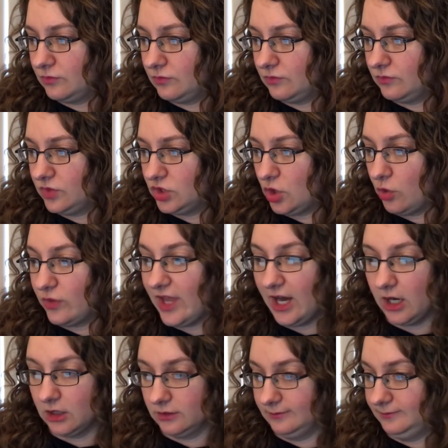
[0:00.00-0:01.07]
So
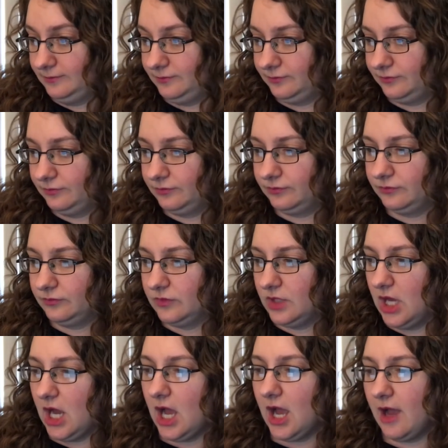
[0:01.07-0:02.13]
there.
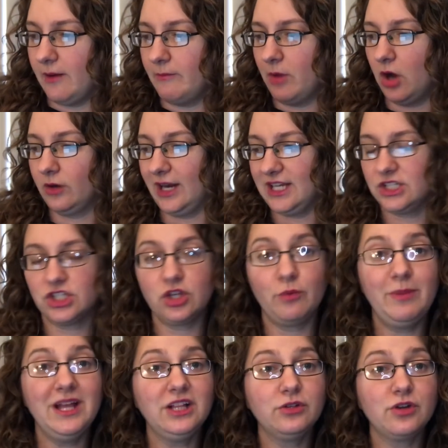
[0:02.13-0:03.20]
All right, so
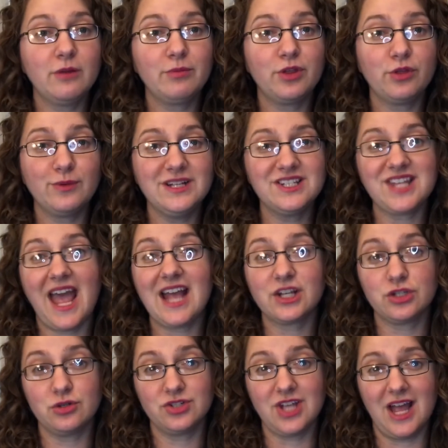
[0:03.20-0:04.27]
pillar number 3 is
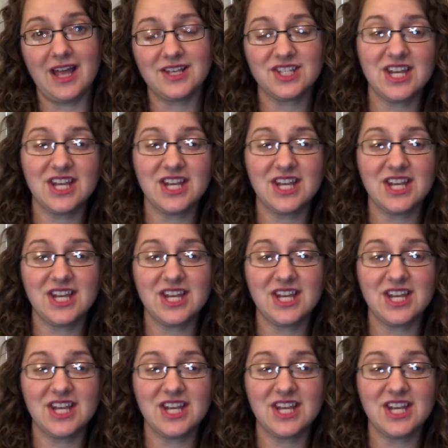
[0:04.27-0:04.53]
exercise.